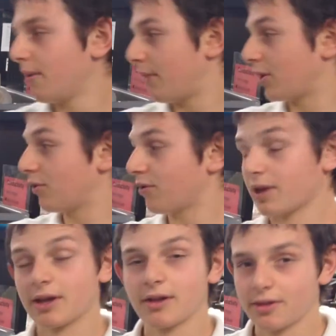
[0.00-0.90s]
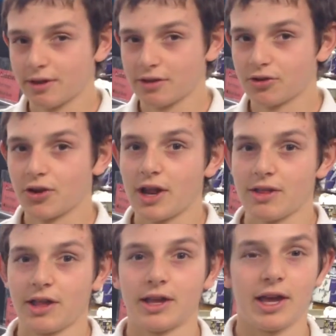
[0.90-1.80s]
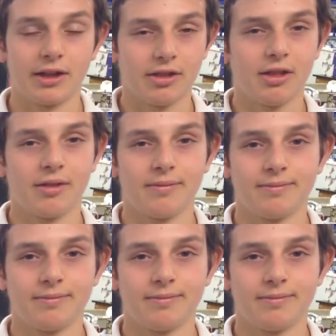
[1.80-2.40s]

by using these crazy kits.